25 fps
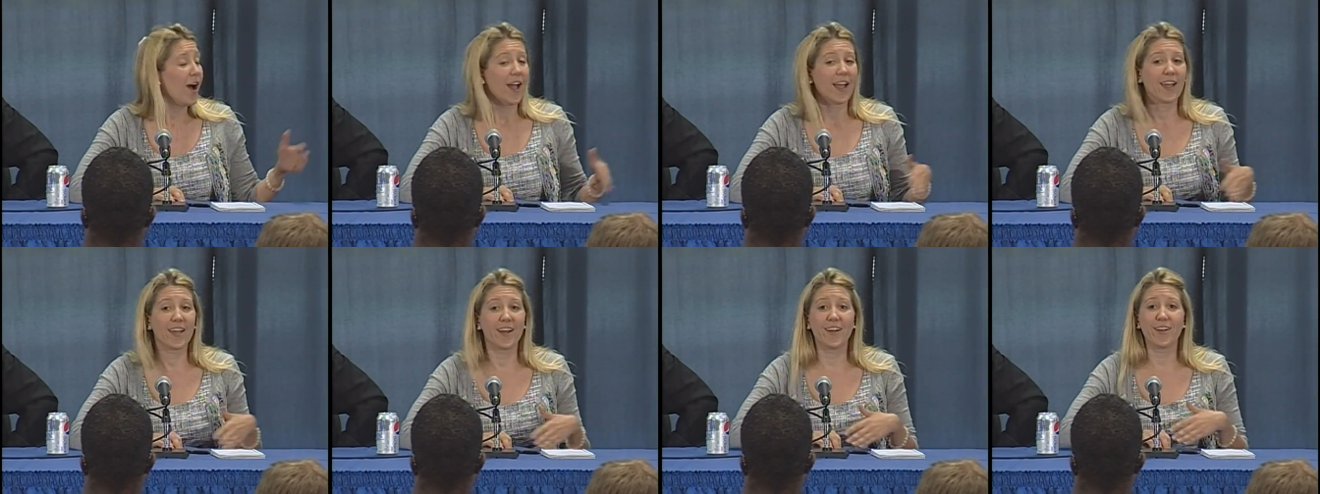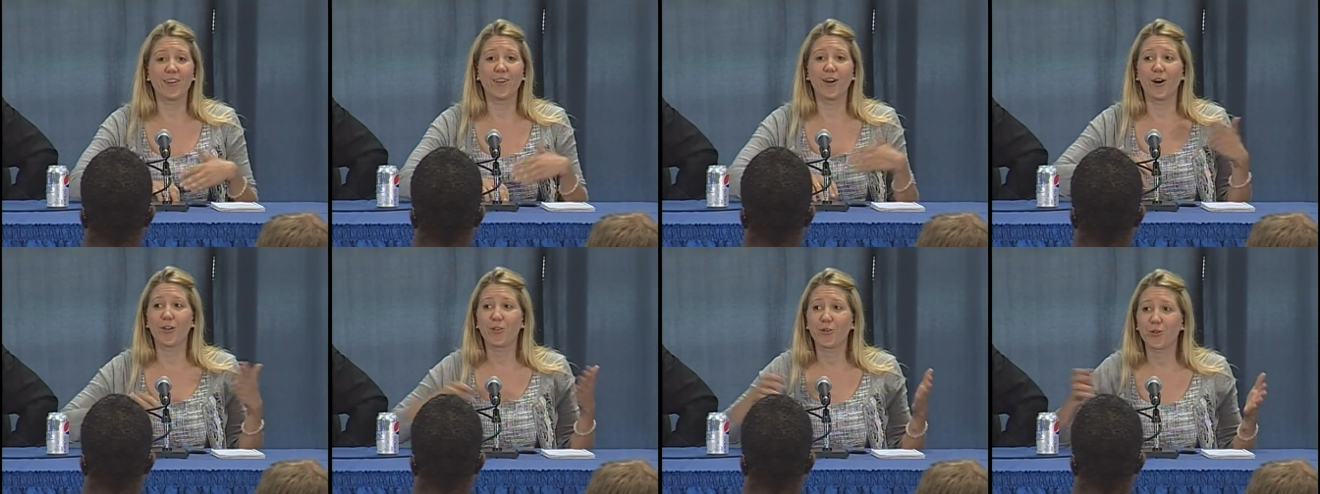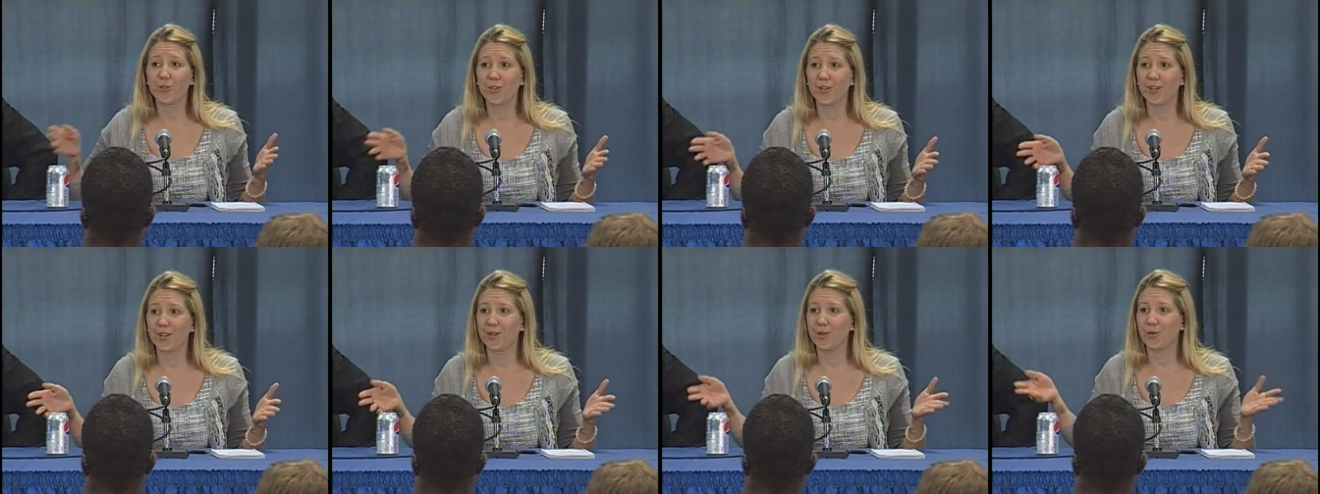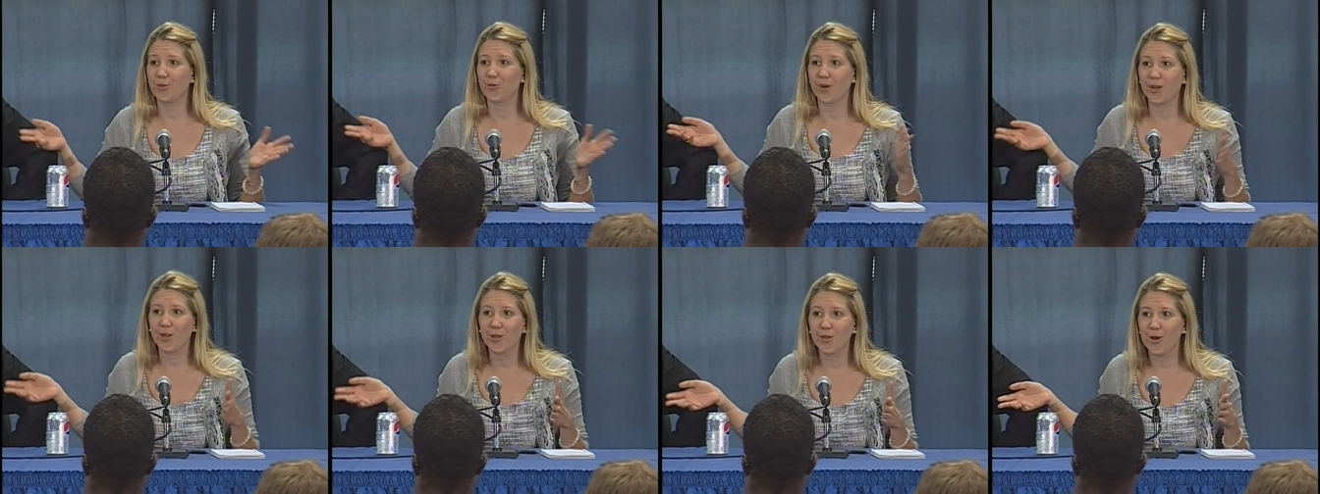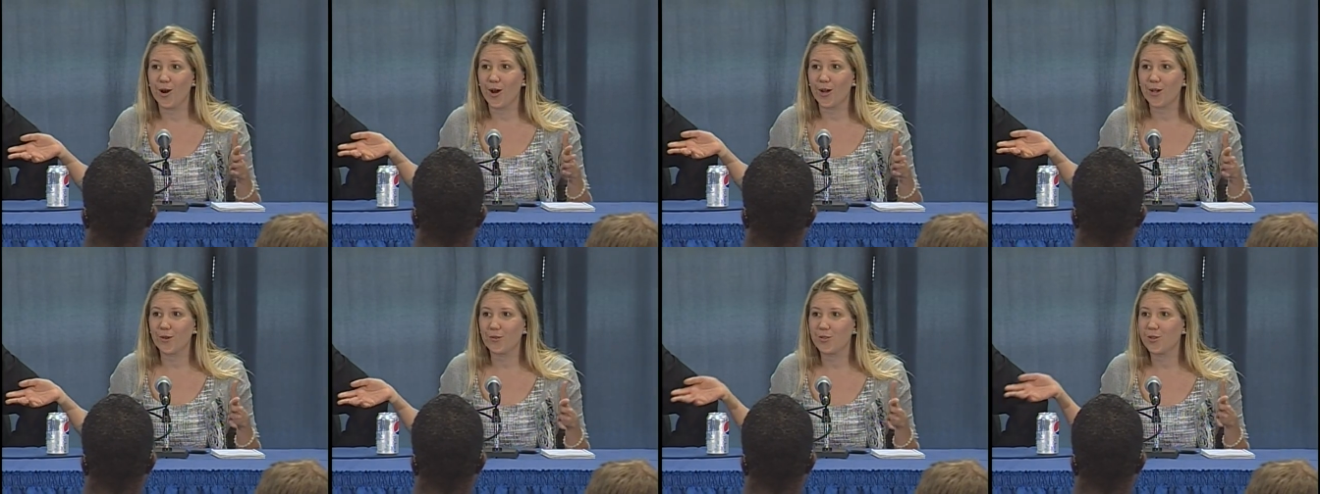and other than Ray
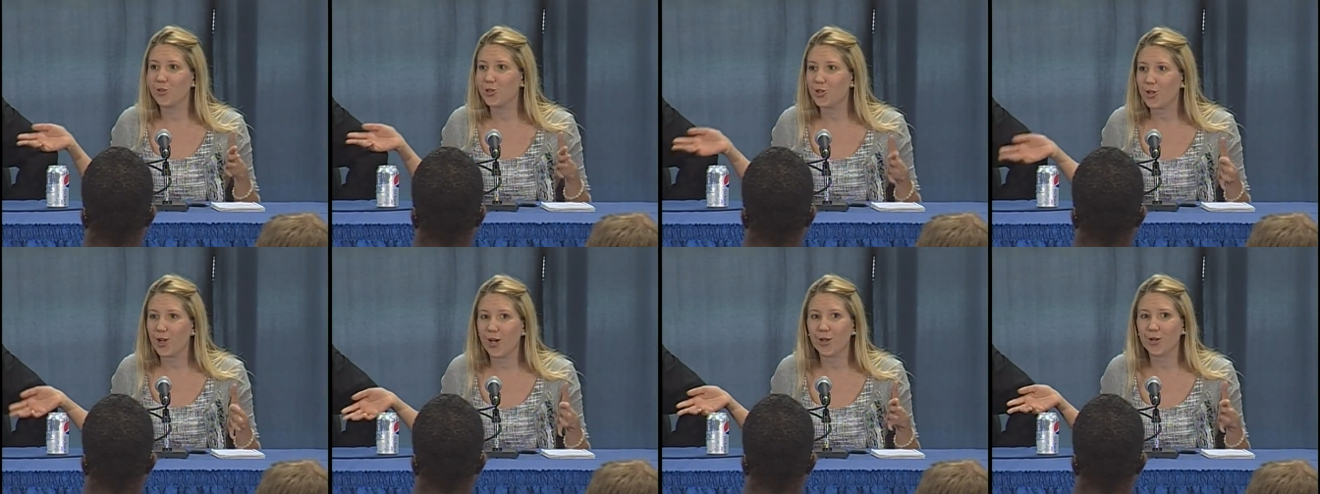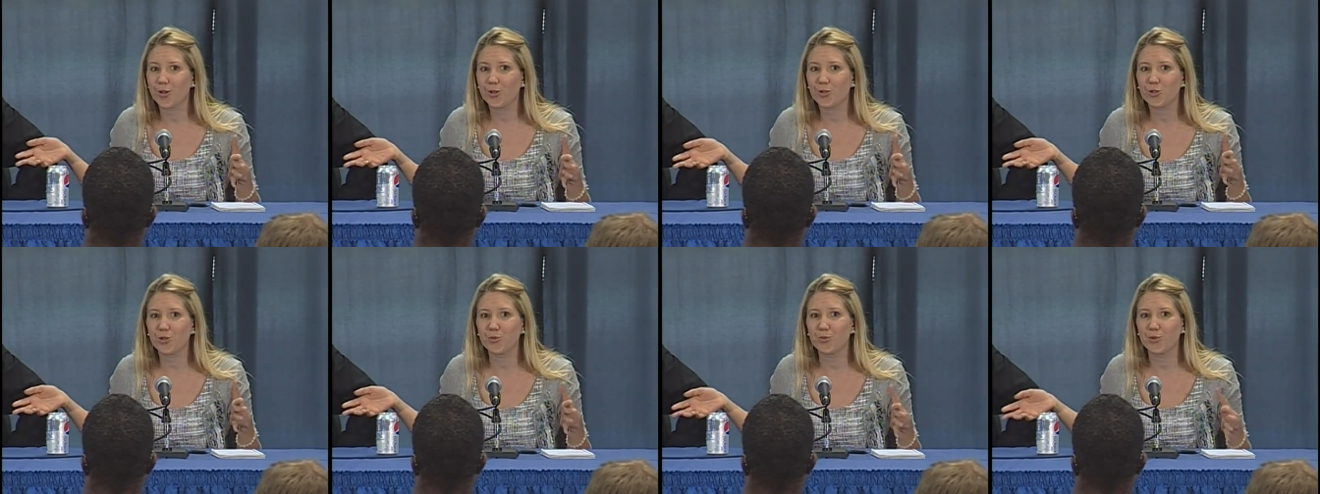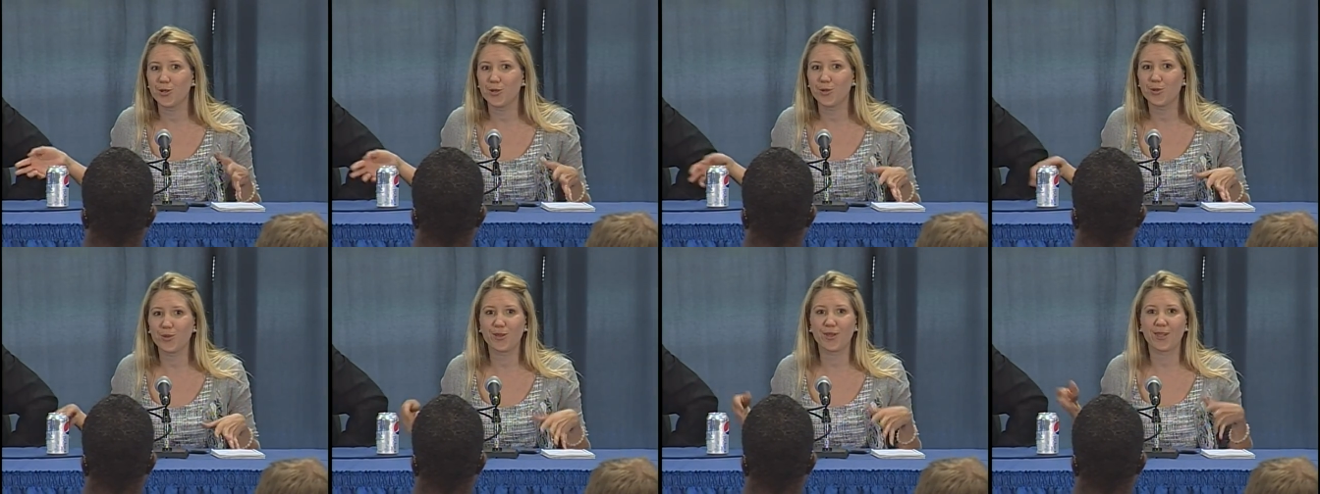Long of the Chicago Tribune,